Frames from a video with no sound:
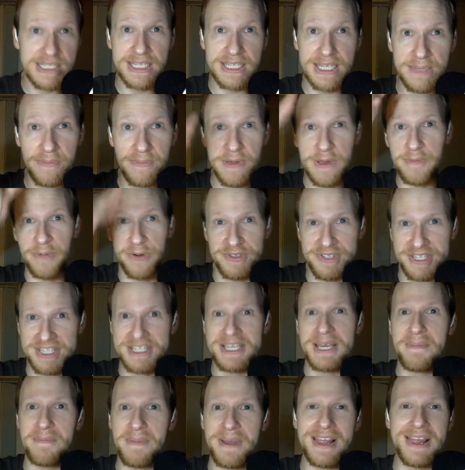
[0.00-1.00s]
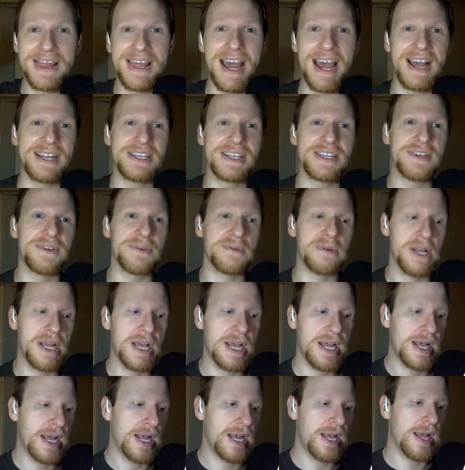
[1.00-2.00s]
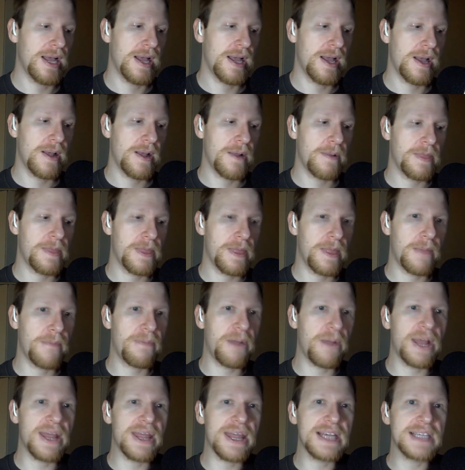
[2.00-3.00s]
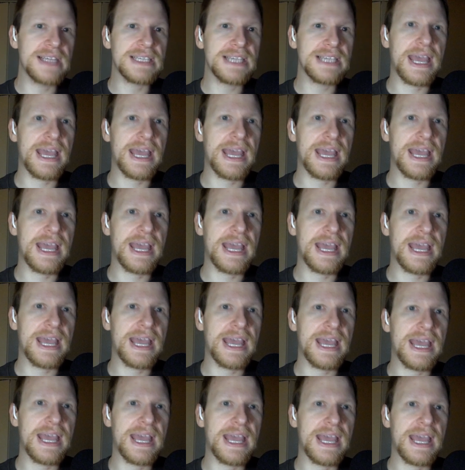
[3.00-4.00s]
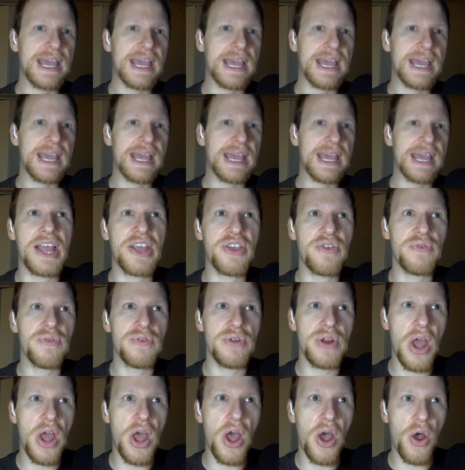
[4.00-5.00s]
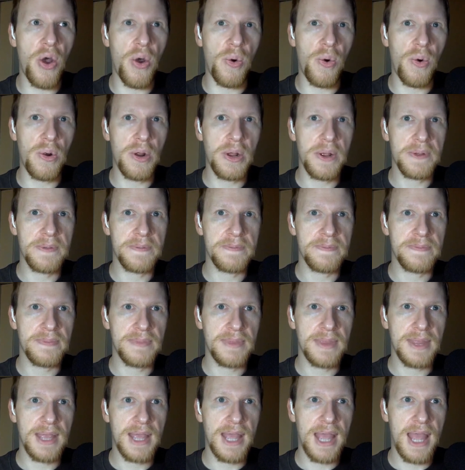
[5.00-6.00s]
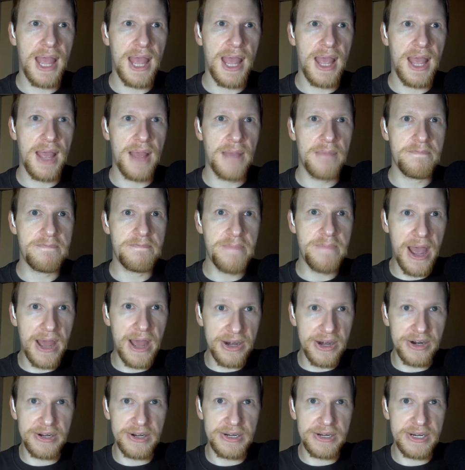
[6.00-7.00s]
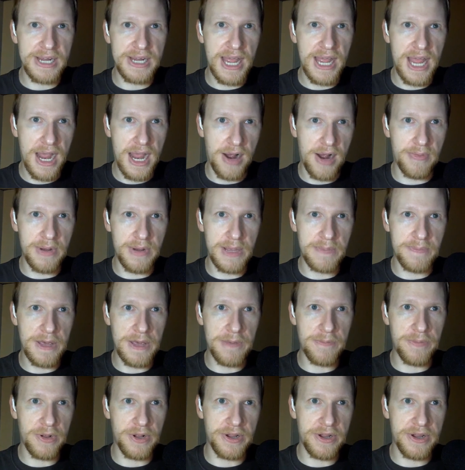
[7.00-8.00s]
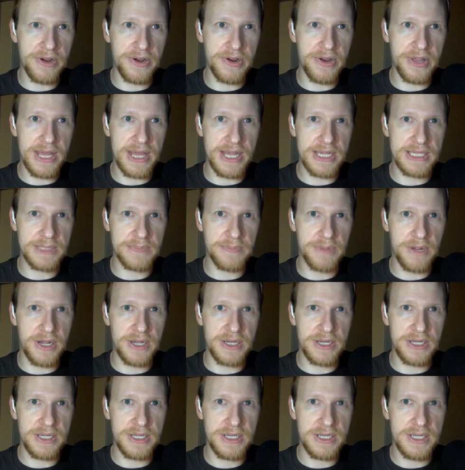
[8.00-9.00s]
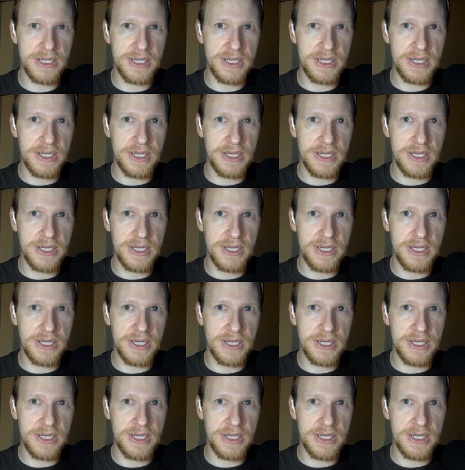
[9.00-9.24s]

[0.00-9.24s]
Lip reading: going to see people skipping that too. But this can let you know better how many people are hearing that spot.